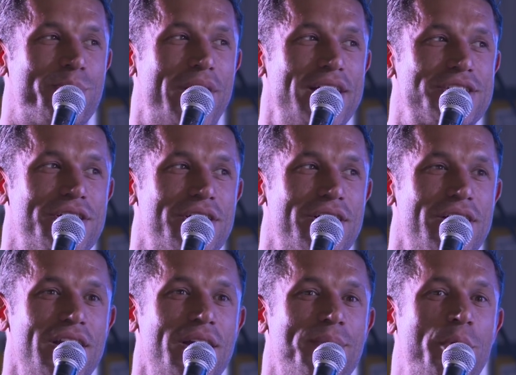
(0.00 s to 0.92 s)
pressure,
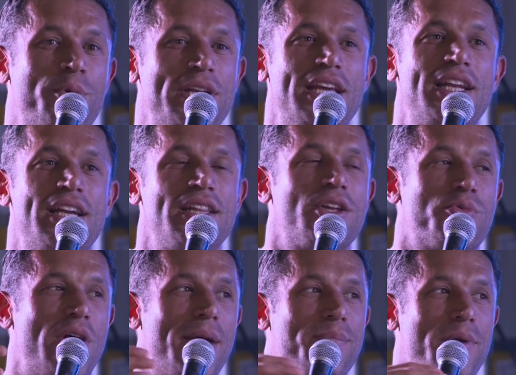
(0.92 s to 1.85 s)
but we need it in the
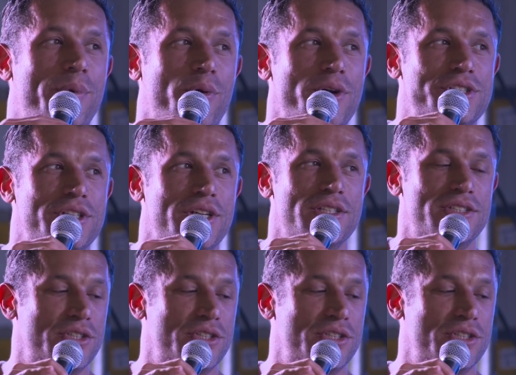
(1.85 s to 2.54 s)
right proportion.